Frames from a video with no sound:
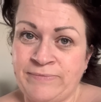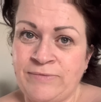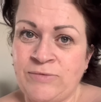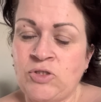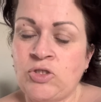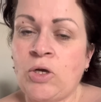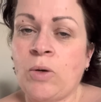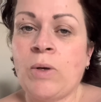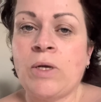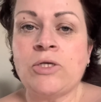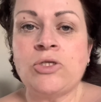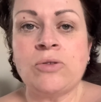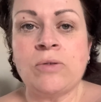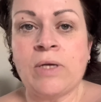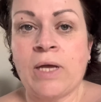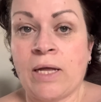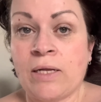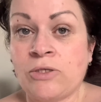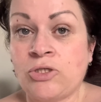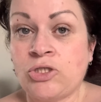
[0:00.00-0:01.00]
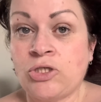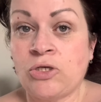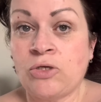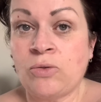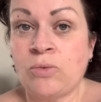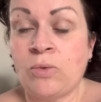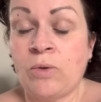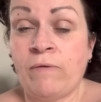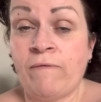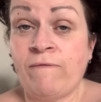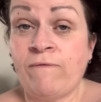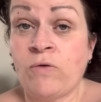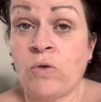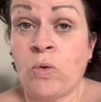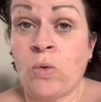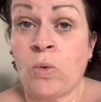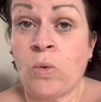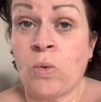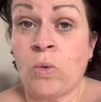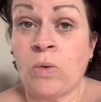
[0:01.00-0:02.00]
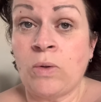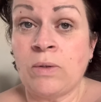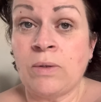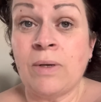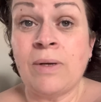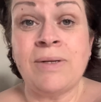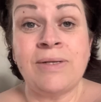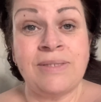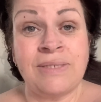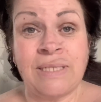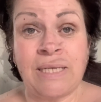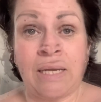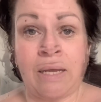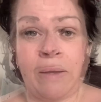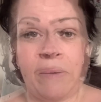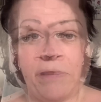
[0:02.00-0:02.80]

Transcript: So I shall catch you for dinner.